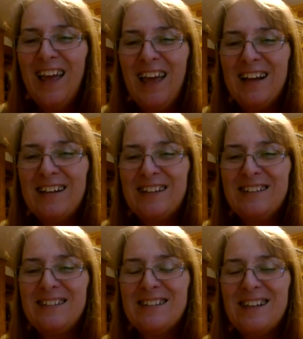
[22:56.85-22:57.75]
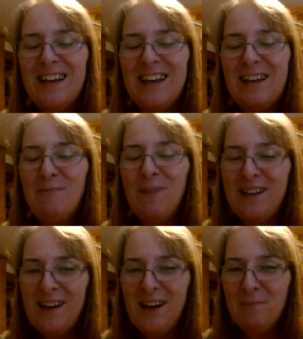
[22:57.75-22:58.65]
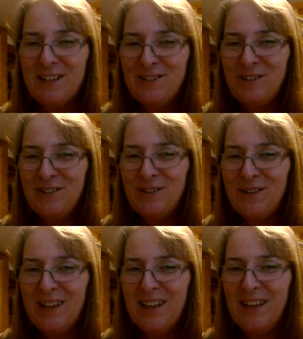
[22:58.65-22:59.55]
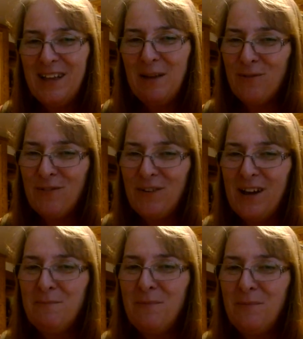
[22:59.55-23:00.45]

And may God bless you and provide